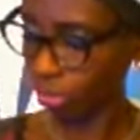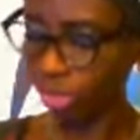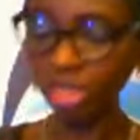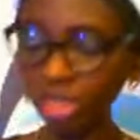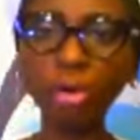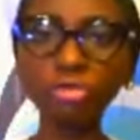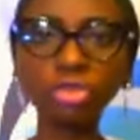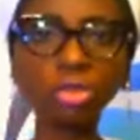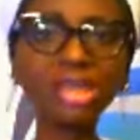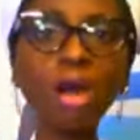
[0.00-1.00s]
in the name of
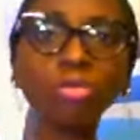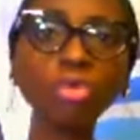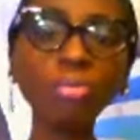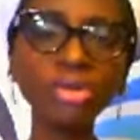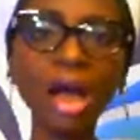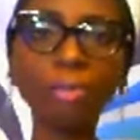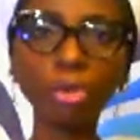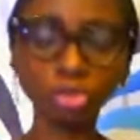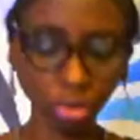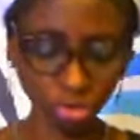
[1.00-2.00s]
Jesus, that will not be our
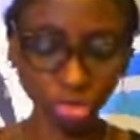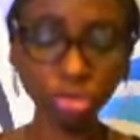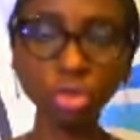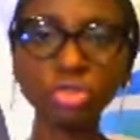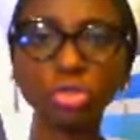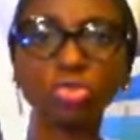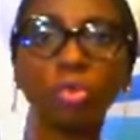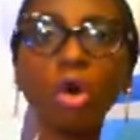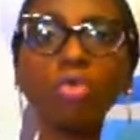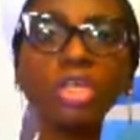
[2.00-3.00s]
portion in Jesus' name.
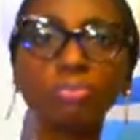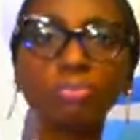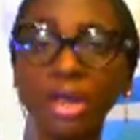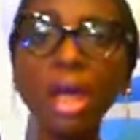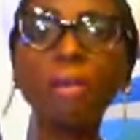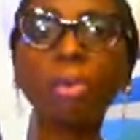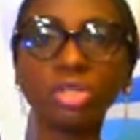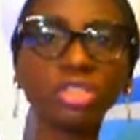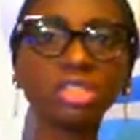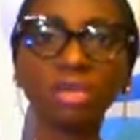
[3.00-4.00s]
So we always pray
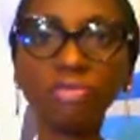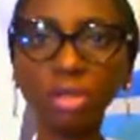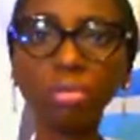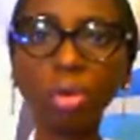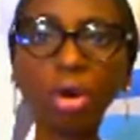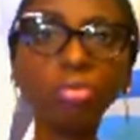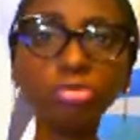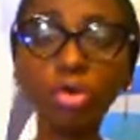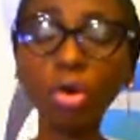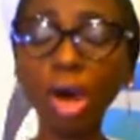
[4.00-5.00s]
positively. But
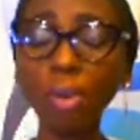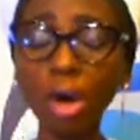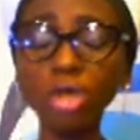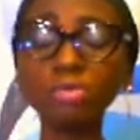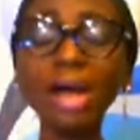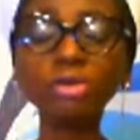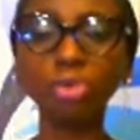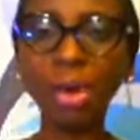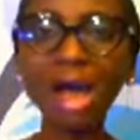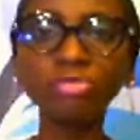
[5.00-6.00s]
our
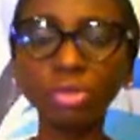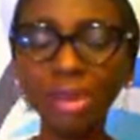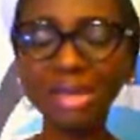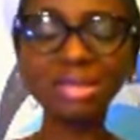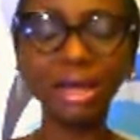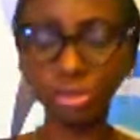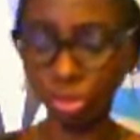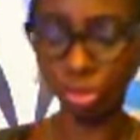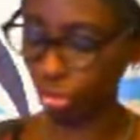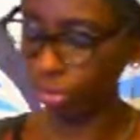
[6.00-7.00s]
husband, you have the right and
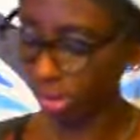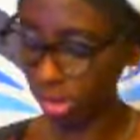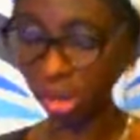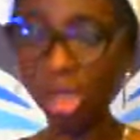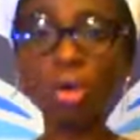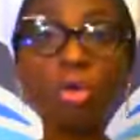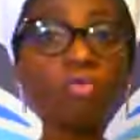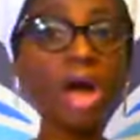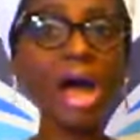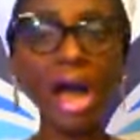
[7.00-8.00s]
the authority
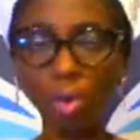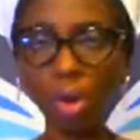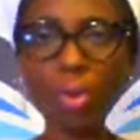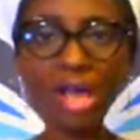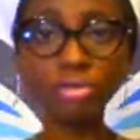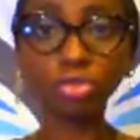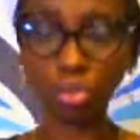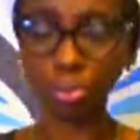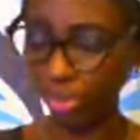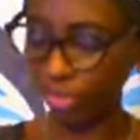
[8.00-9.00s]
over our wives
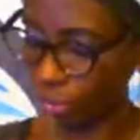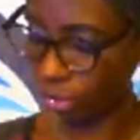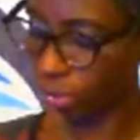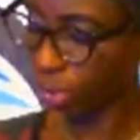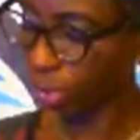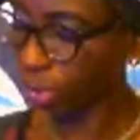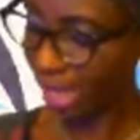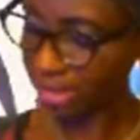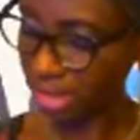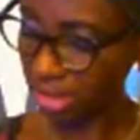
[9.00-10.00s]
to pray for you.
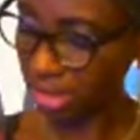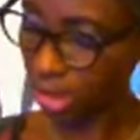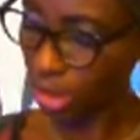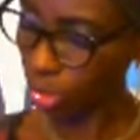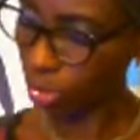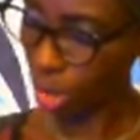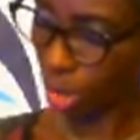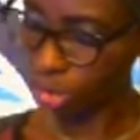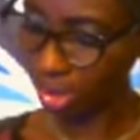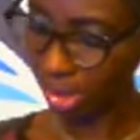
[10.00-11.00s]
That is it. So we
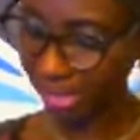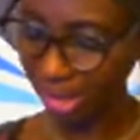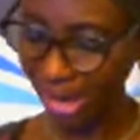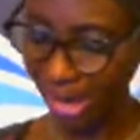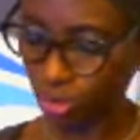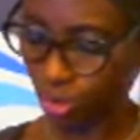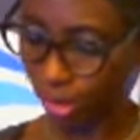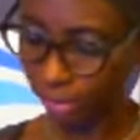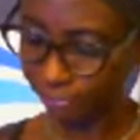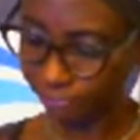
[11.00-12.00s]
also look at the last
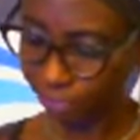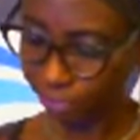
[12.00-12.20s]
one.